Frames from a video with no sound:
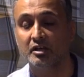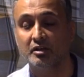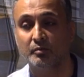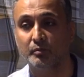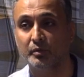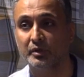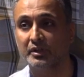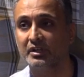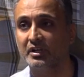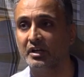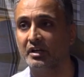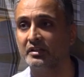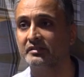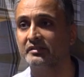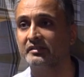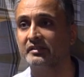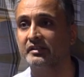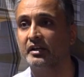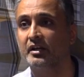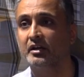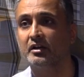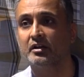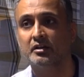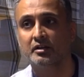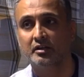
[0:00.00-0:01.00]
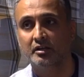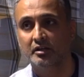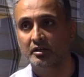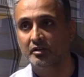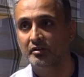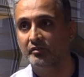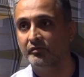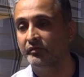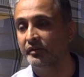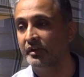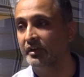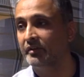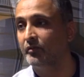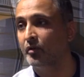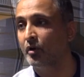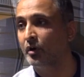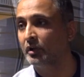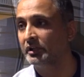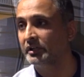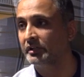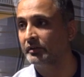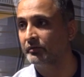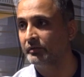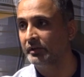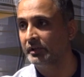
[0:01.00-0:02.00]
with Conscia, we have
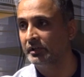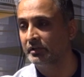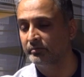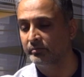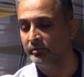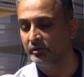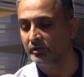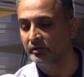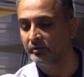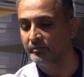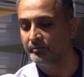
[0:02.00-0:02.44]
all it available.